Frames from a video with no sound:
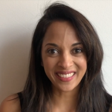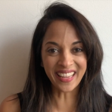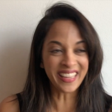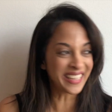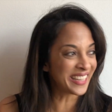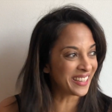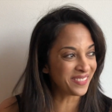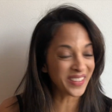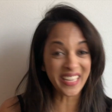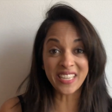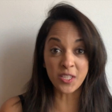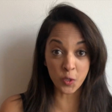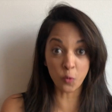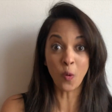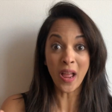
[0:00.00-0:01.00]
I mean,
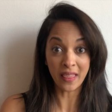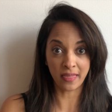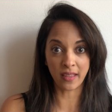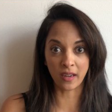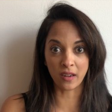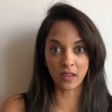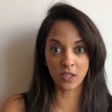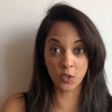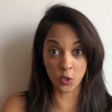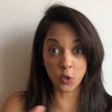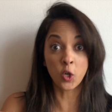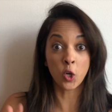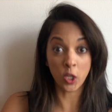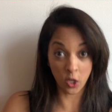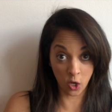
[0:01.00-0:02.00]
because you went there, because you
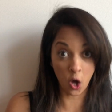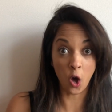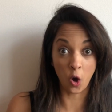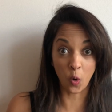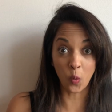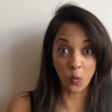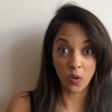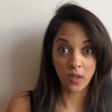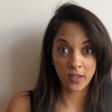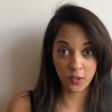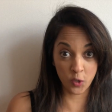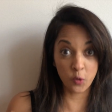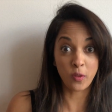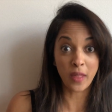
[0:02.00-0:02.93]
could go to